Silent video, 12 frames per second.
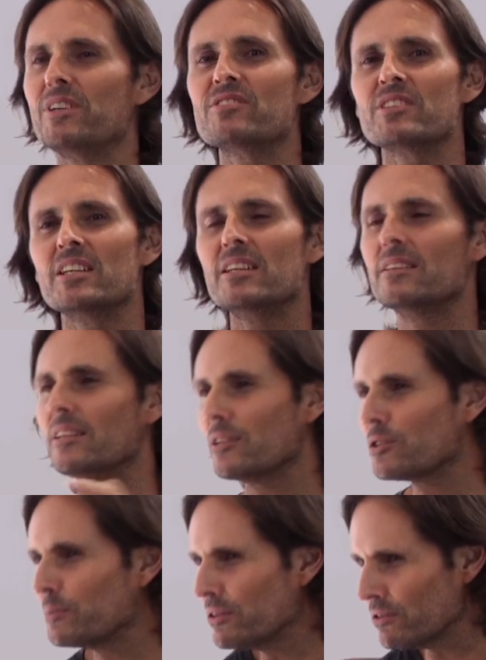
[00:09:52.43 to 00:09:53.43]
we see the
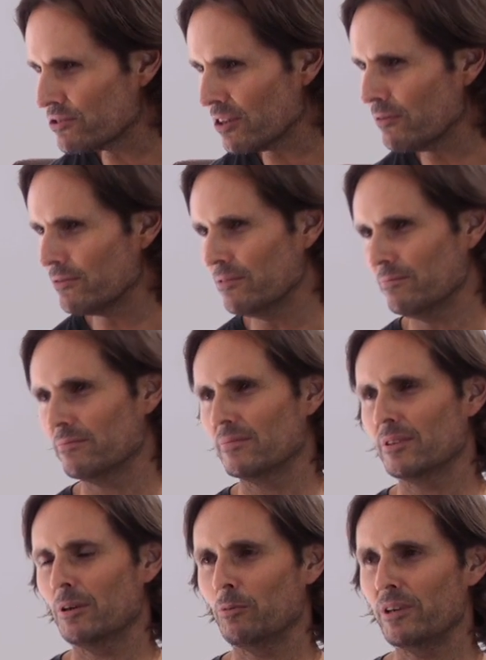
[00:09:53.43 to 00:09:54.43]
experience of them.
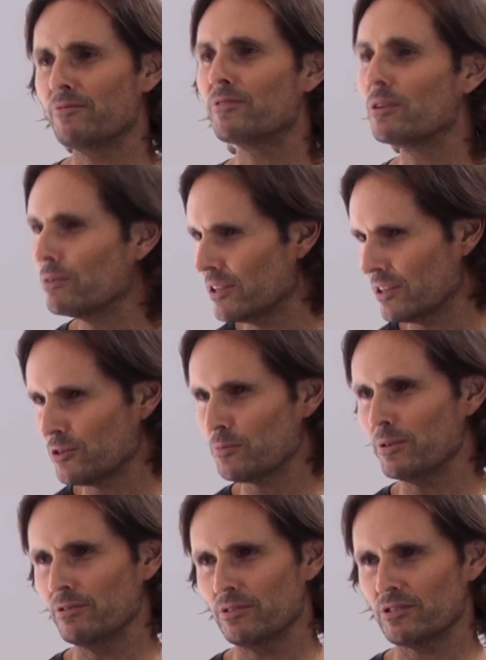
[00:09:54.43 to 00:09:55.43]
Mm-hmm. We feel the
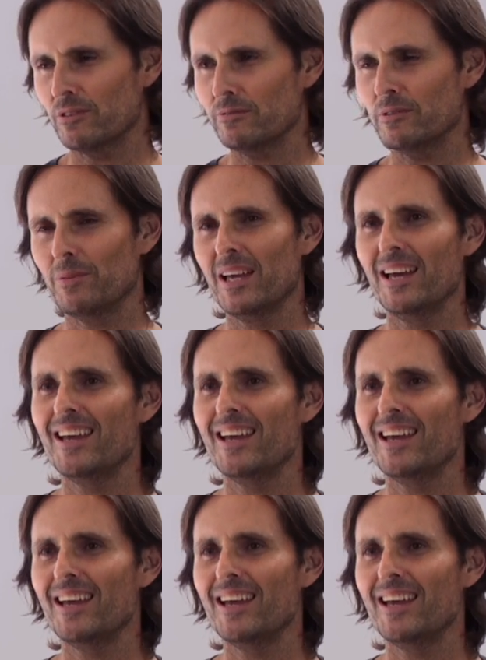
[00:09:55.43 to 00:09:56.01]
experience of them.